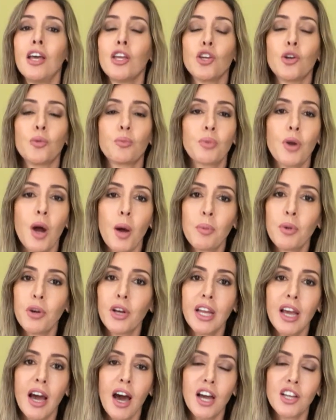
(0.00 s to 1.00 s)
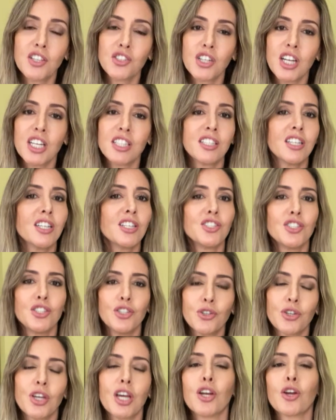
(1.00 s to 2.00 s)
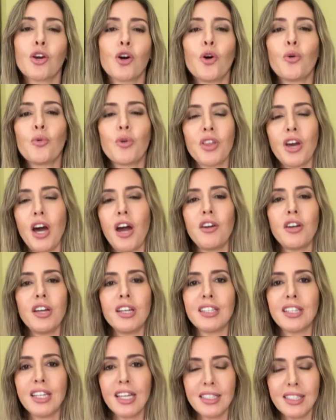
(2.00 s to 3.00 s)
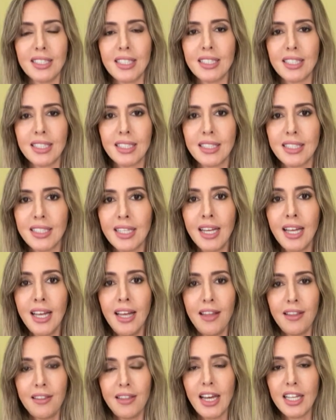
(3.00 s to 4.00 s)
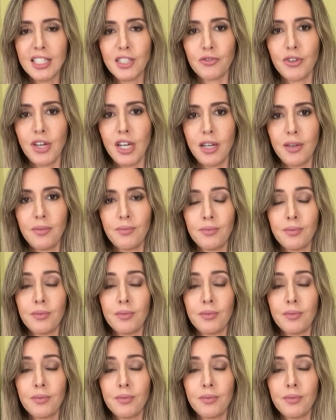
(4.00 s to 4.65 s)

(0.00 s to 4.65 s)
you're properly hydrated, you can go with higher intensities. That's fine.